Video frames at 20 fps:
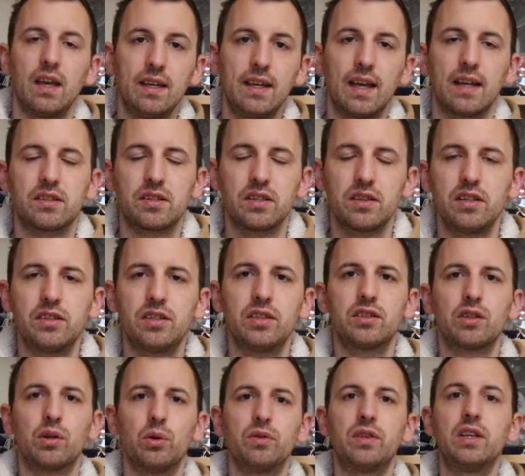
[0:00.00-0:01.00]
Yes, this
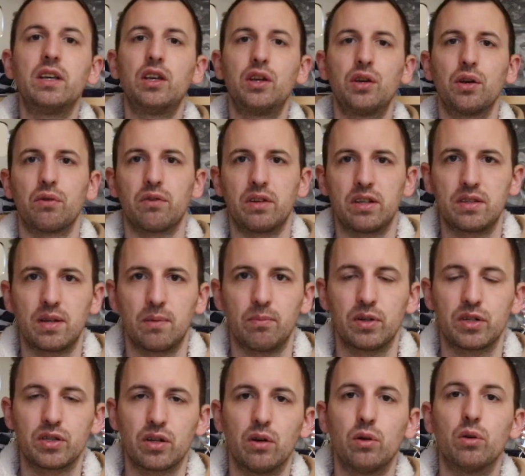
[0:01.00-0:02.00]
is called the Curie
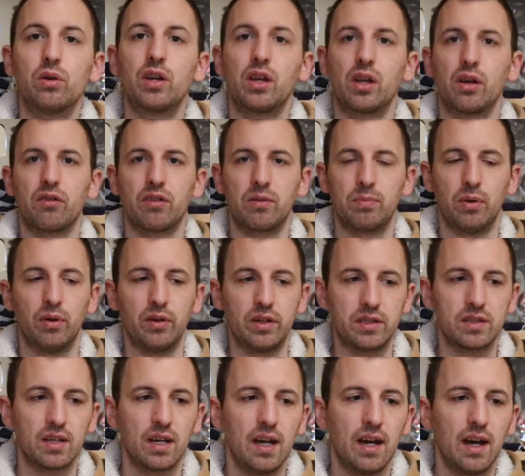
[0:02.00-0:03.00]
temperature or Curie
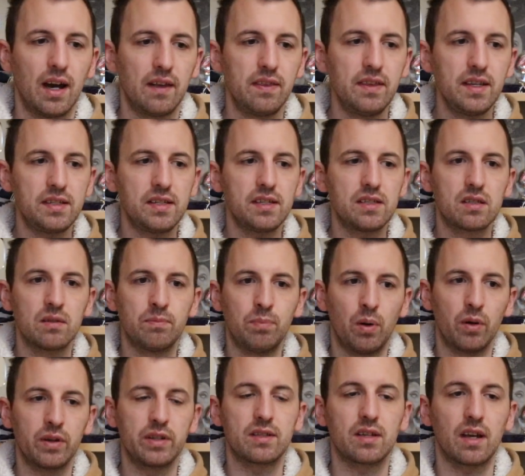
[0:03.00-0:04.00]
point, and this is the
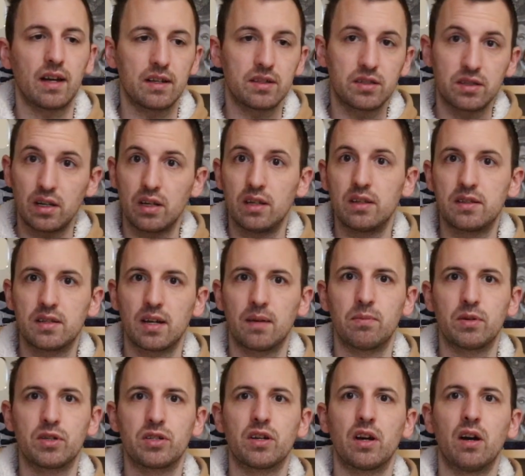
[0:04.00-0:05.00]
point at a certain
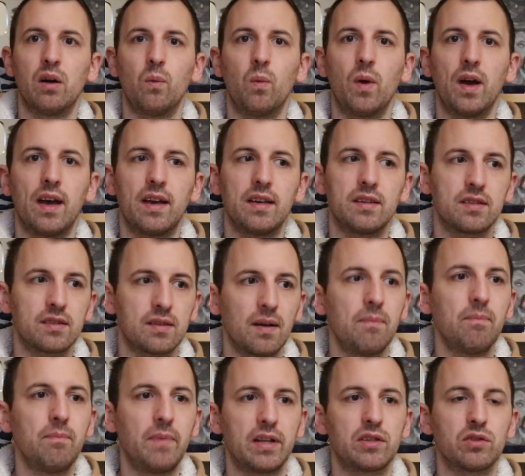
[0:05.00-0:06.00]
temperature where
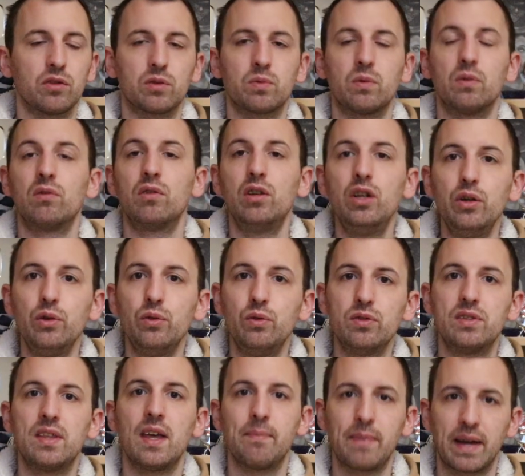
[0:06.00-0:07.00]
some metals will
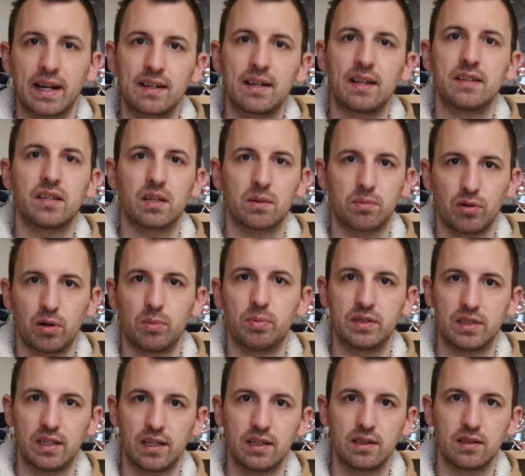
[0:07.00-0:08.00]
lose their magnetic
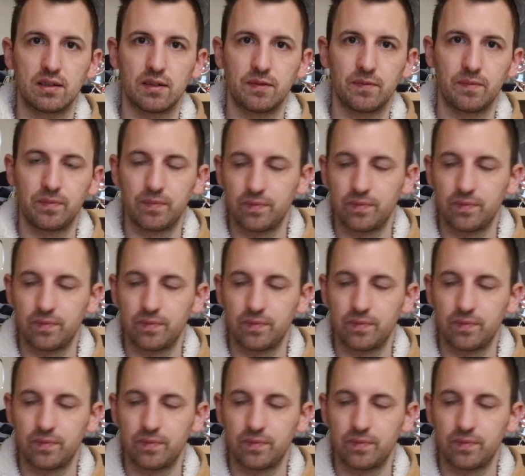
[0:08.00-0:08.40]
properties.